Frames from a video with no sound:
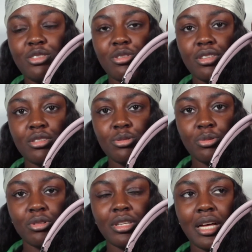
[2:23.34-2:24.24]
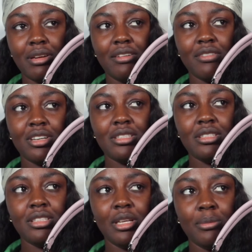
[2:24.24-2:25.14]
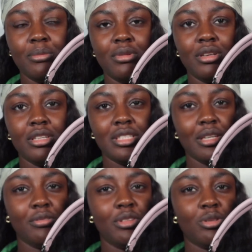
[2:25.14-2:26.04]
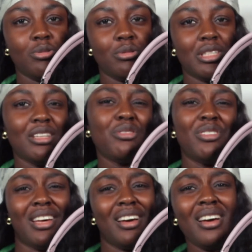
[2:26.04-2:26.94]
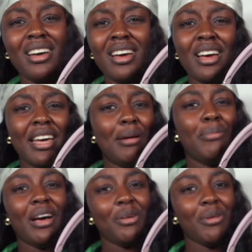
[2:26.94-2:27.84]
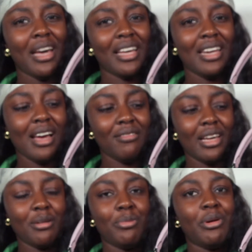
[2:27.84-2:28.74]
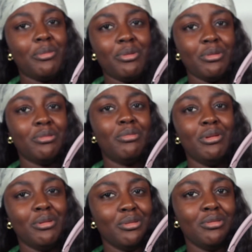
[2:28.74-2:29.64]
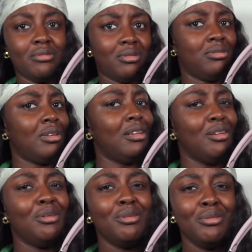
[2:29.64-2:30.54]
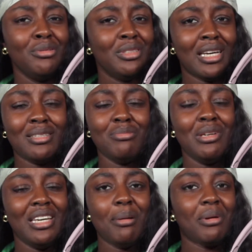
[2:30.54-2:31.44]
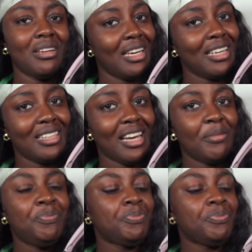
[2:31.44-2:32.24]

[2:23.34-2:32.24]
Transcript: saw this one, I would have gotten them instead of this one, because I just feel like a bag where I can have like purple, blue, hello, that's me, I'm gonna get that.